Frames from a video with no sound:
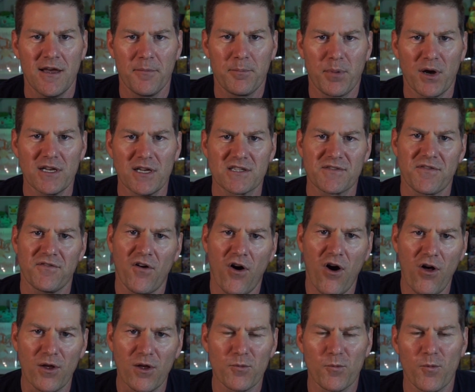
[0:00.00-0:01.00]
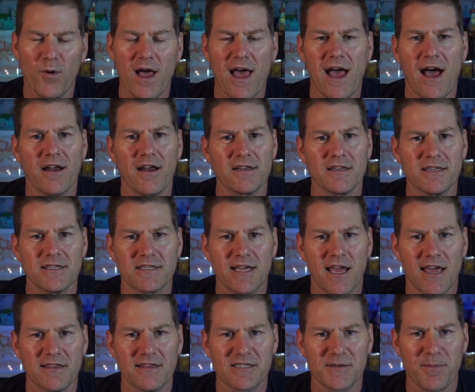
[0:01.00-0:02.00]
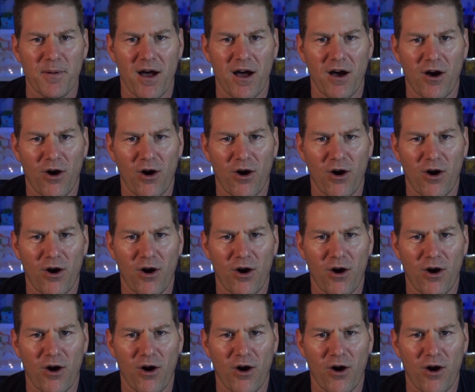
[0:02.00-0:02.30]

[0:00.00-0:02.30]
but it's fallen out of the 10th spot